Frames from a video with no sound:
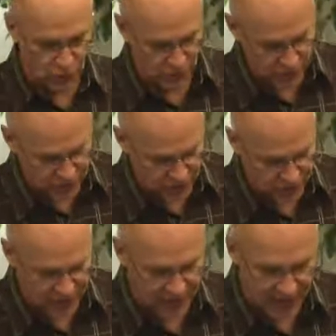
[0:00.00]

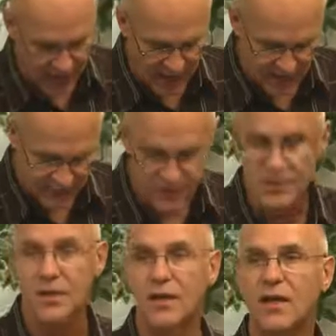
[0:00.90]
Christian
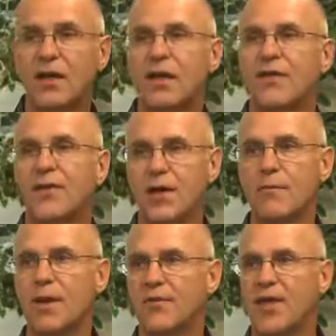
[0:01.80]
lives. Think
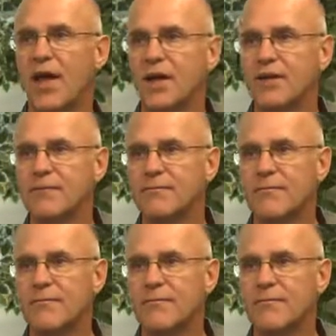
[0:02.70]
about that.